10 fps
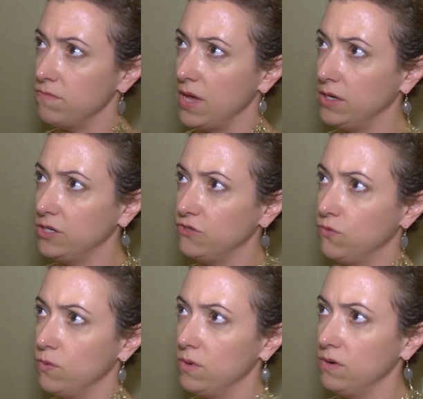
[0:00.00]
manage
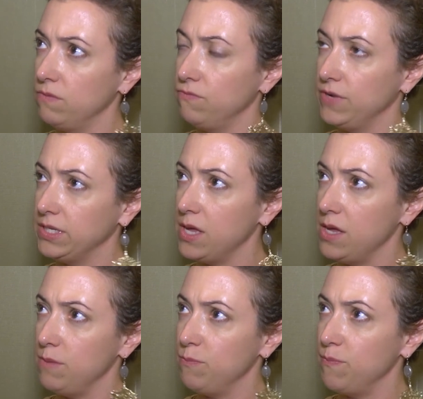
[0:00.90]
for
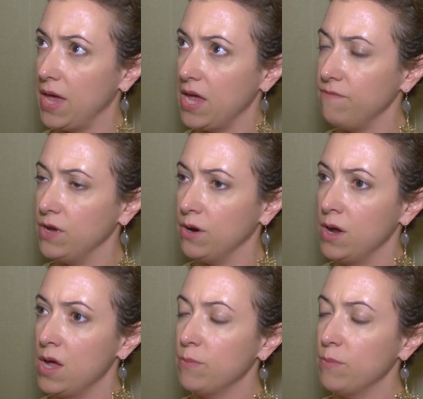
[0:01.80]
risky behavior,